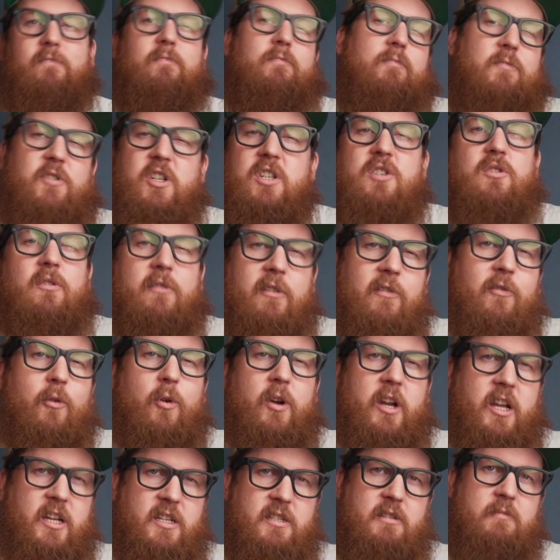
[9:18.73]
just over 4
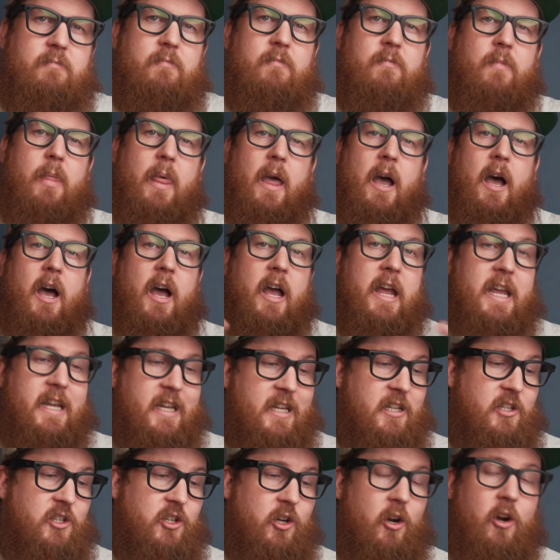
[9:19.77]
days. It
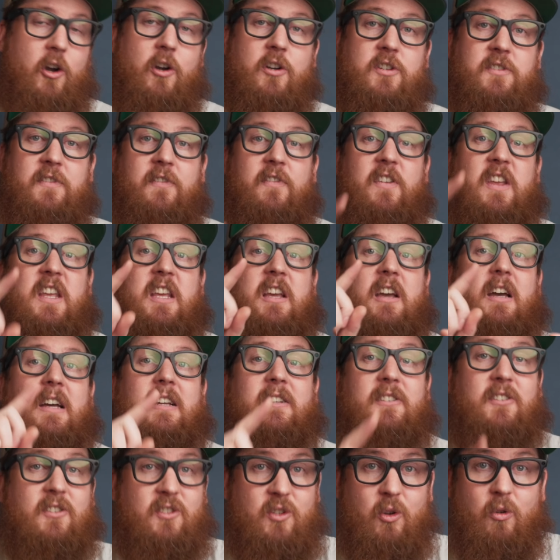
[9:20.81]
can charge via
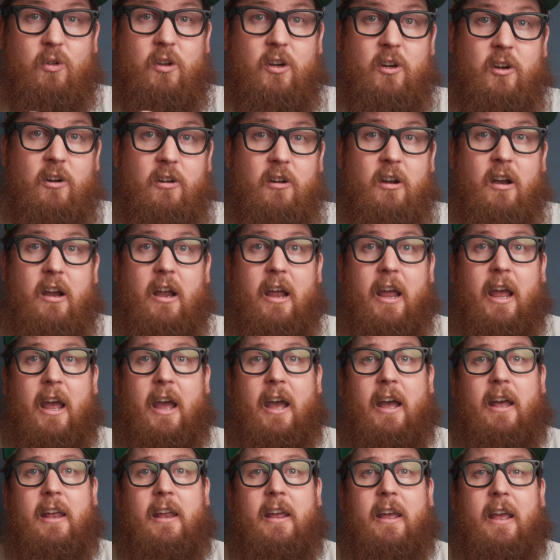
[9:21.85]
solar.
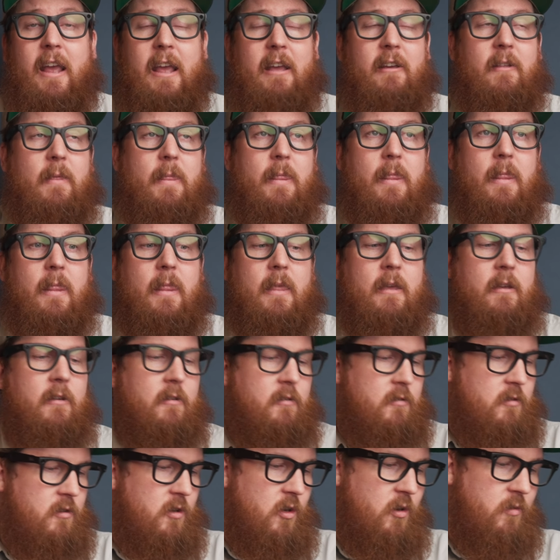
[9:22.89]

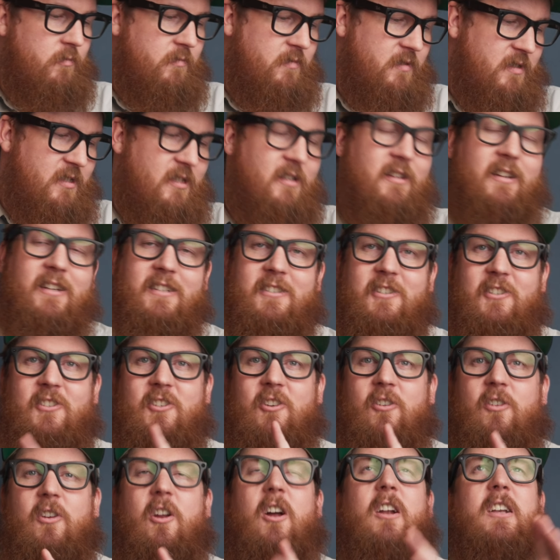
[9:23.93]
Oh, it's just
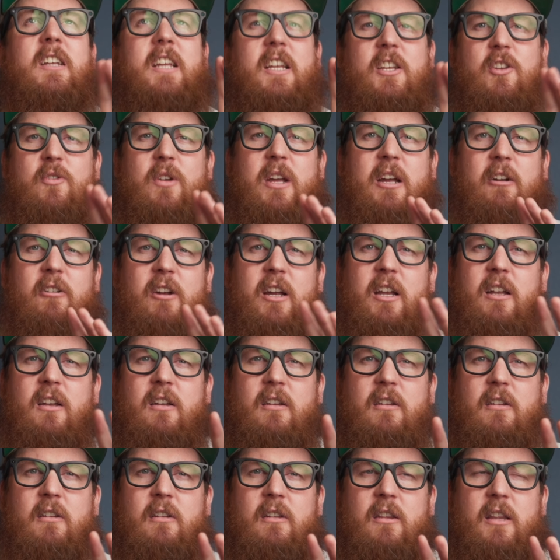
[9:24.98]
turned on. Can you hear it?
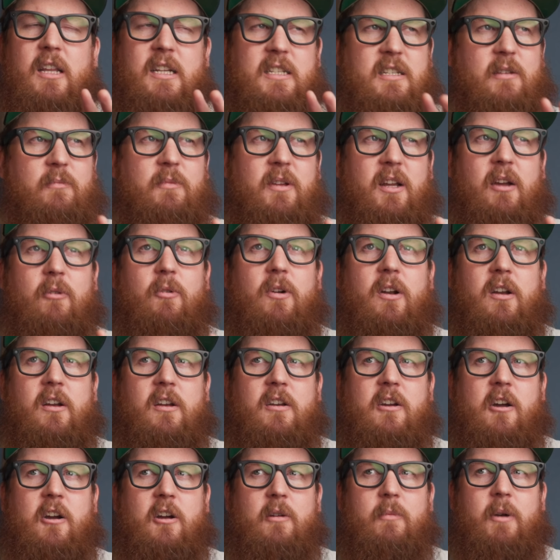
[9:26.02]
That's something I wanted to
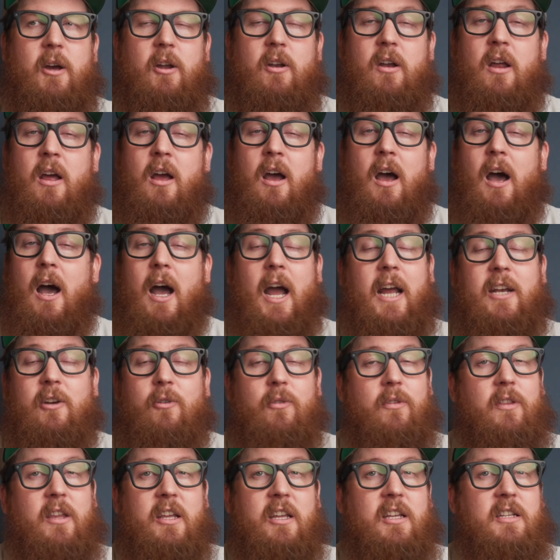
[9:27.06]
talk about. I
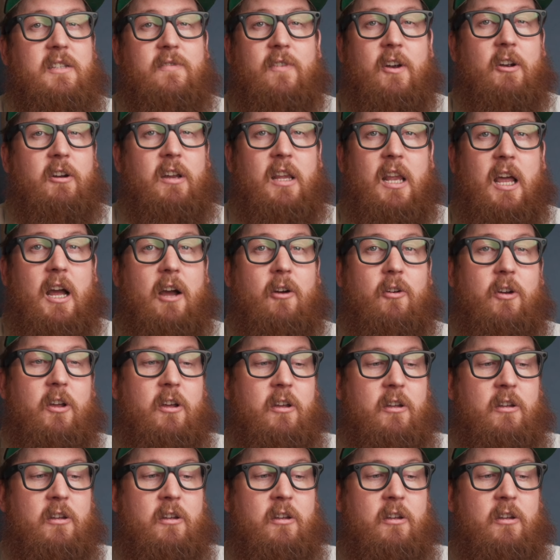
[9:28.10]
don't think it's very loud.